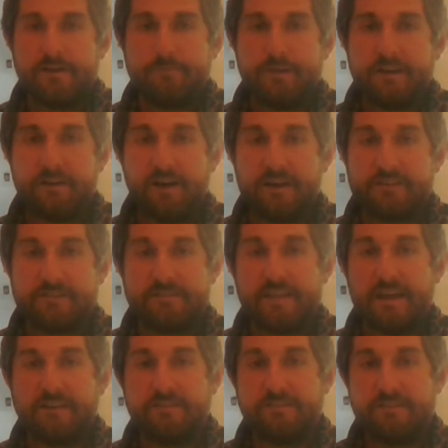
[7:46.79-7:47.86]
because
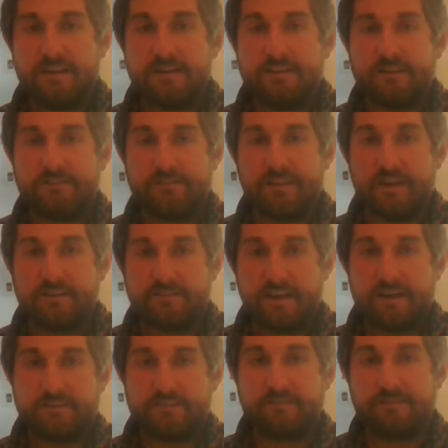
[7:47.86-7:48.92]
they see these things
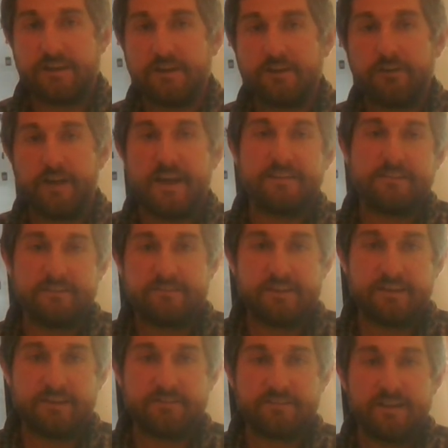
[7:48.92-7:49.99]
as single
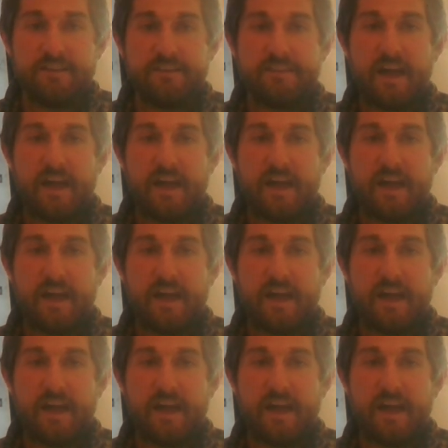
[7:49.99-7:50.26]
entities